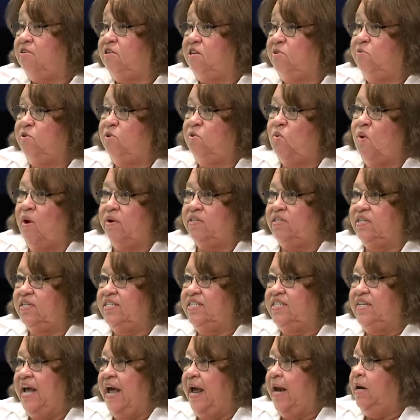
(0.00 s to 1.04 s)
She would want to
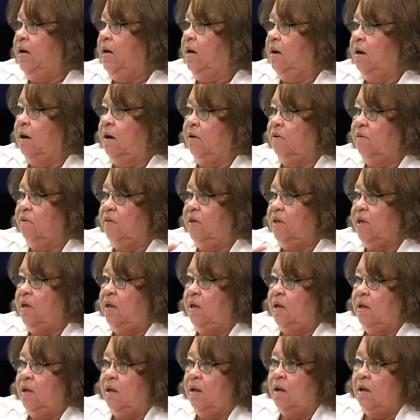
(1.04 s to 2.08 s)
deaden
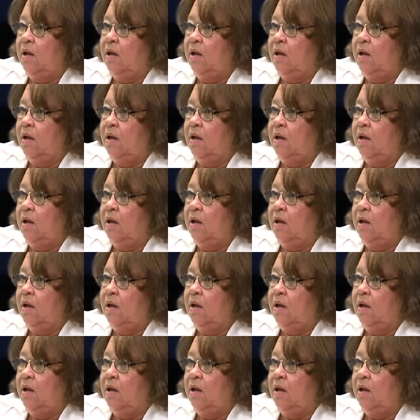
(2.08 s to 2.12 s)
the,